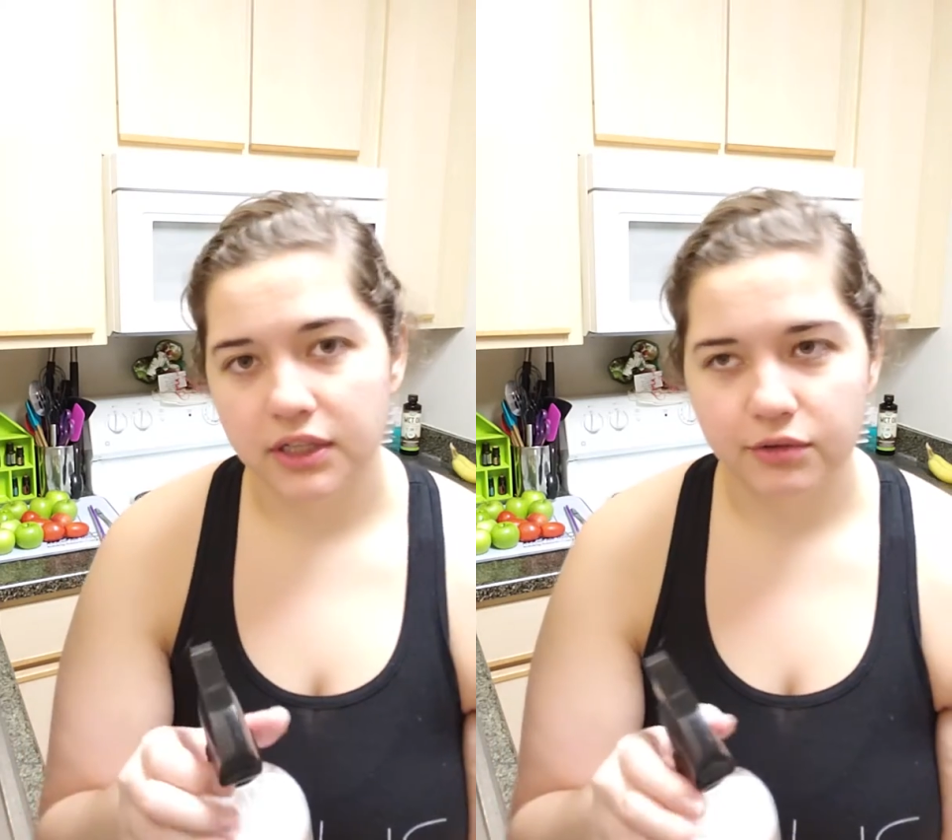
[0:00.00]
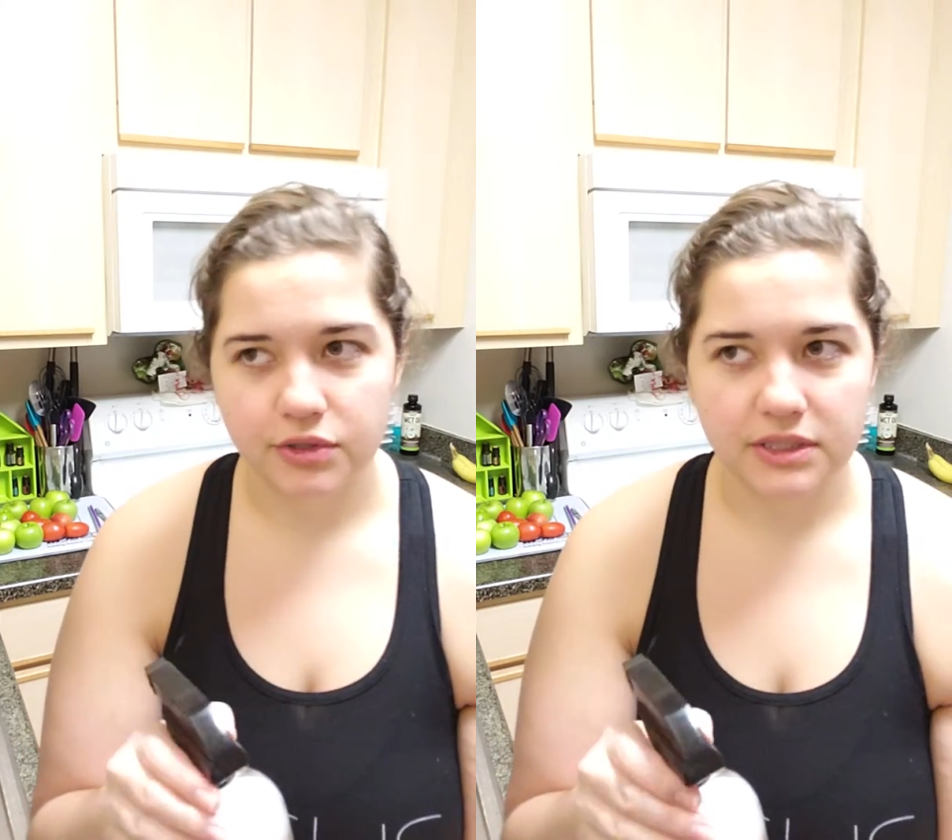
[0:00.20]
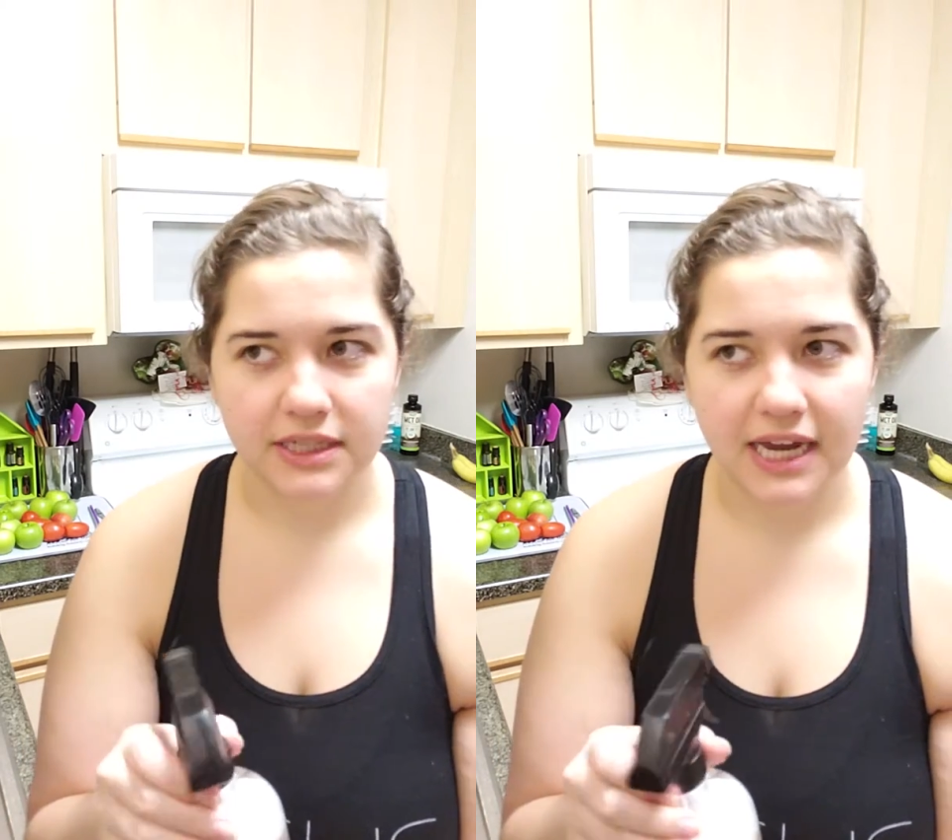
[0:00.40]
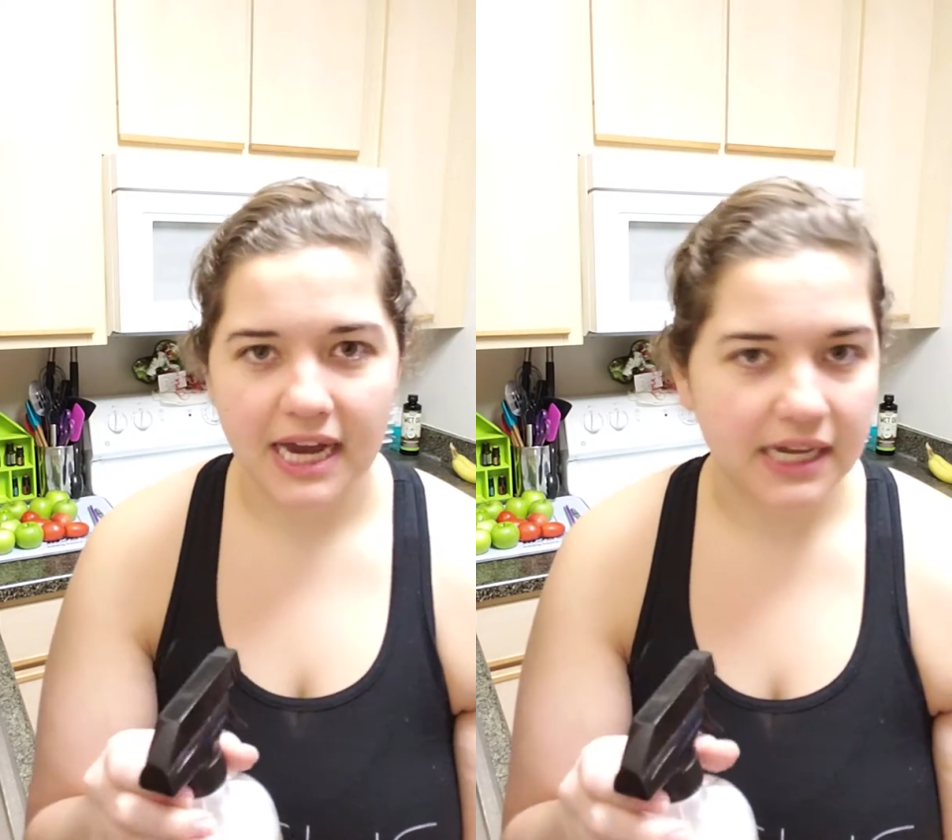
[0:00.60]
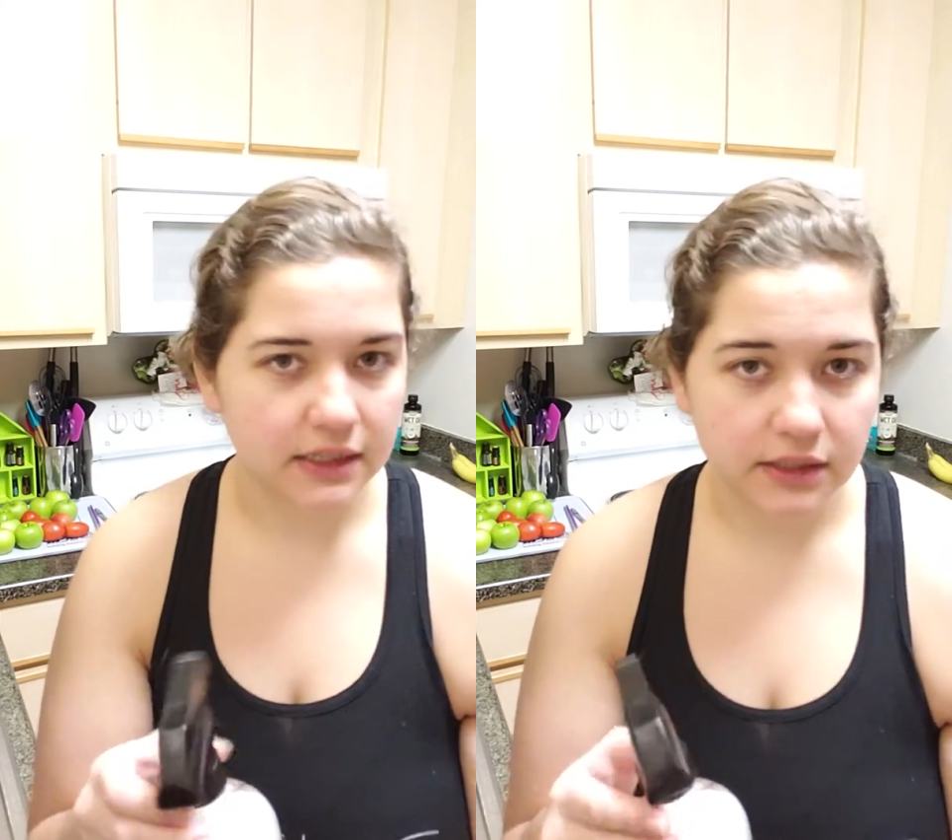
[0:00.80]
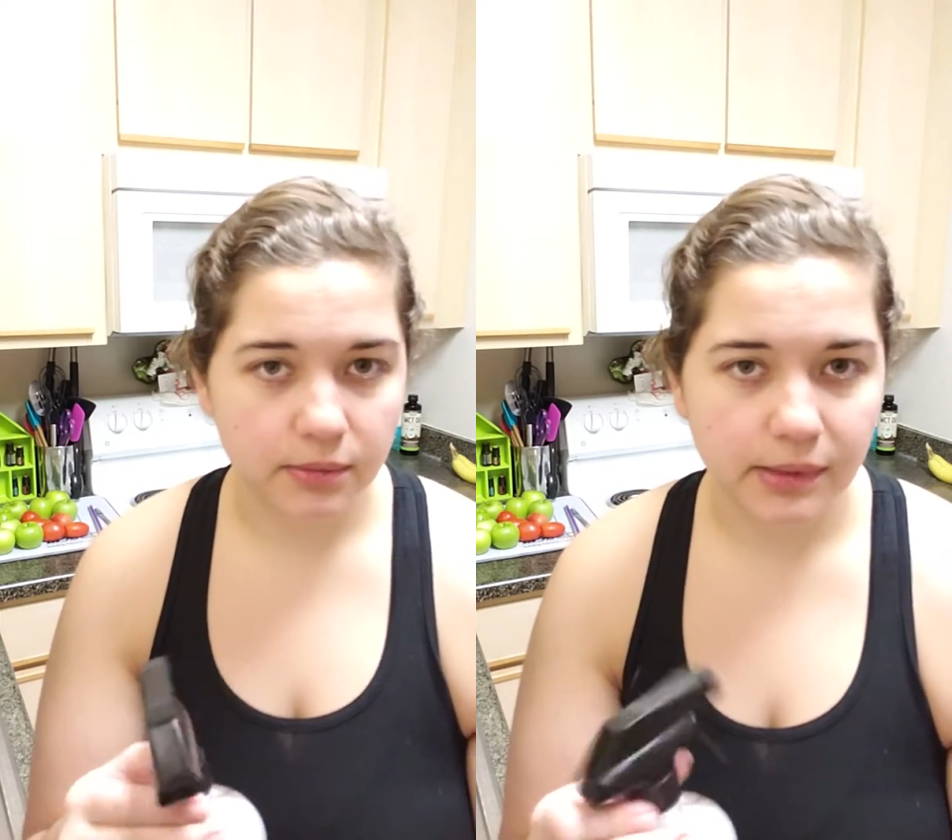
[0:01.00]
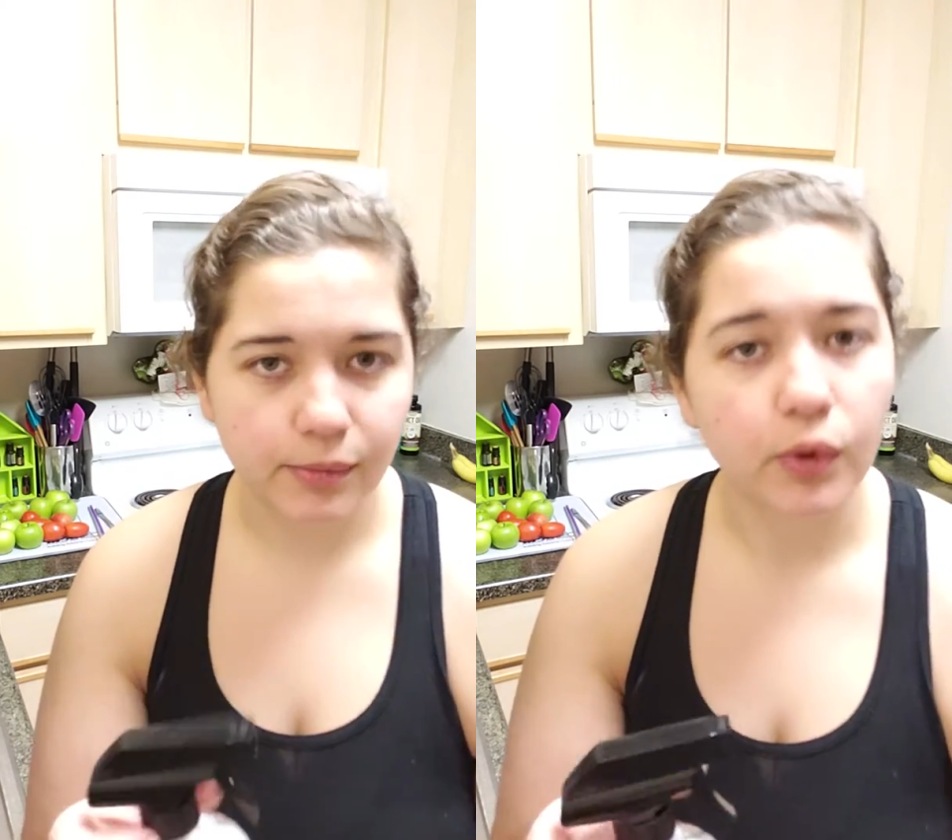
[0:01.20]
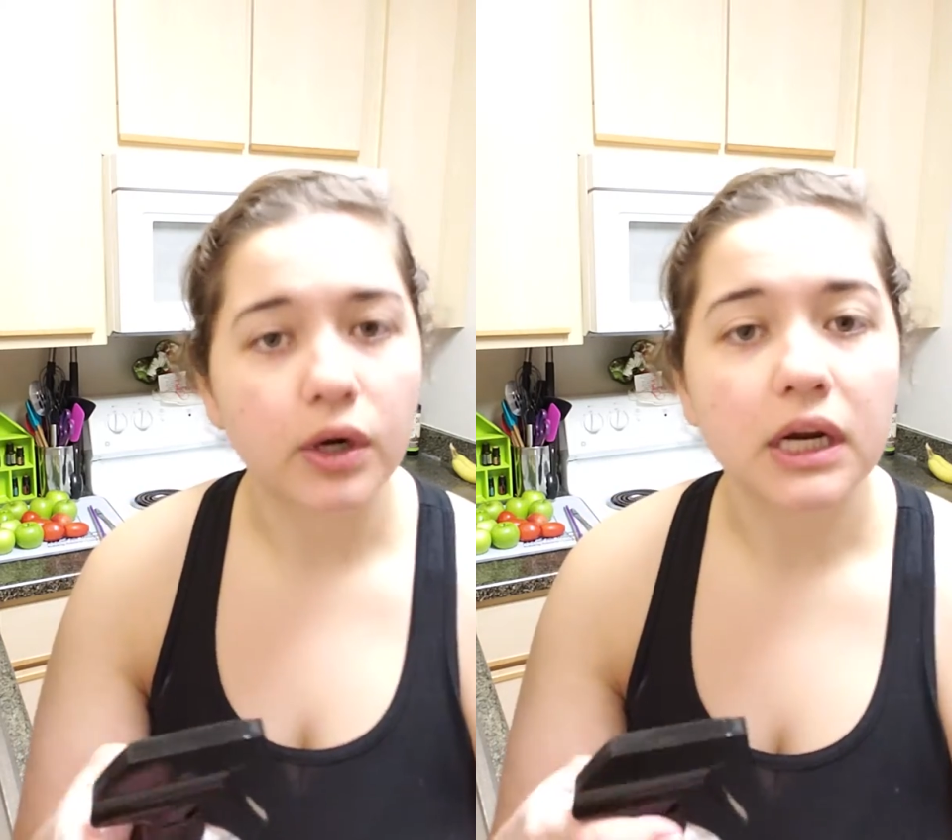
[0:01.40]
you just add a little bit
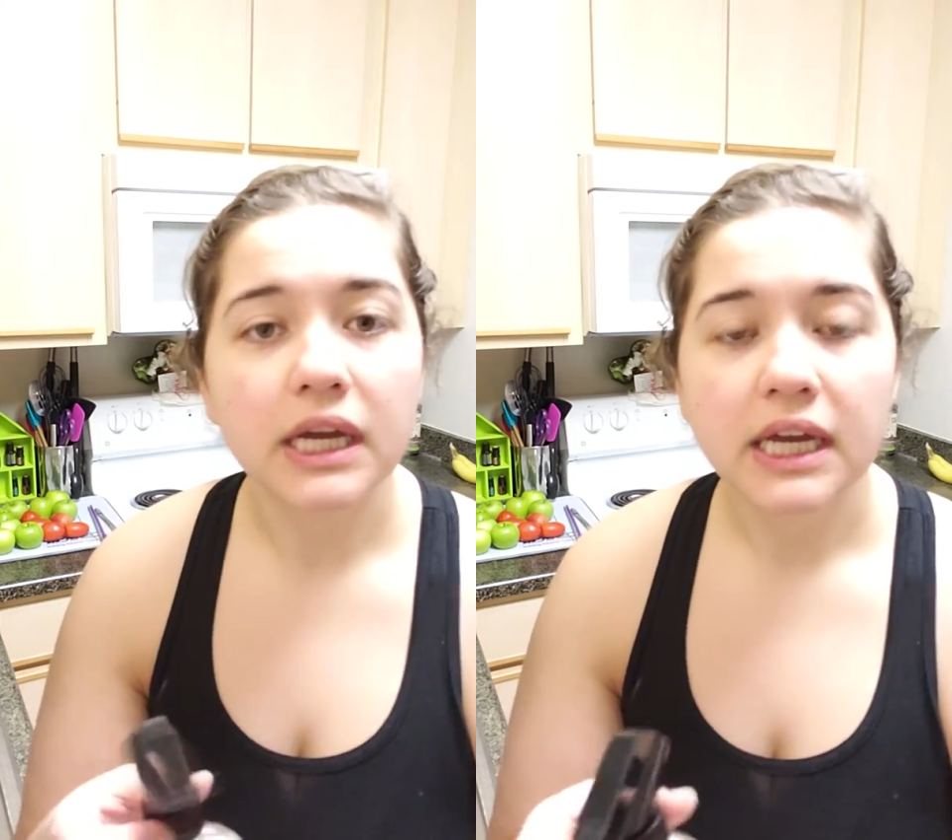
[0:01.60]
more.